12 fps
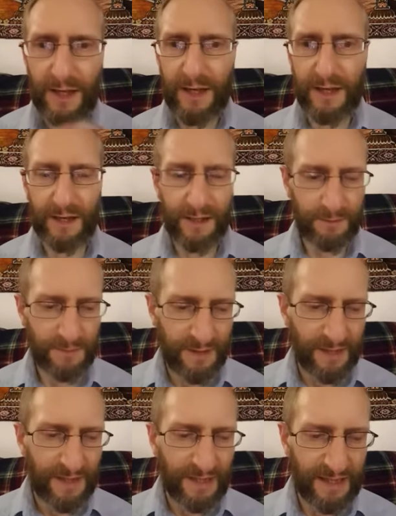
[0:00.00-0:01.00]
And
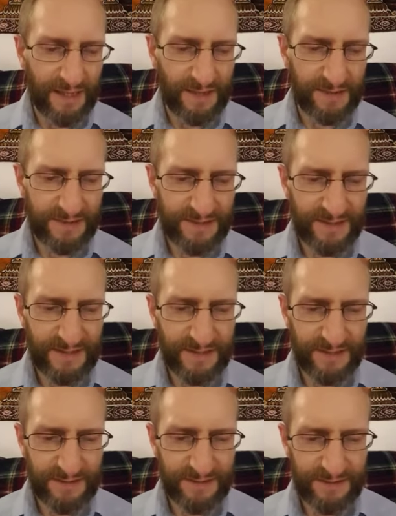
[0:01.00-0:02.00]

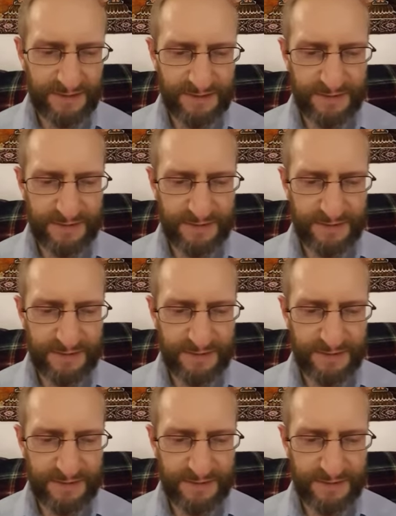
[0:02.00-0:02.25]
the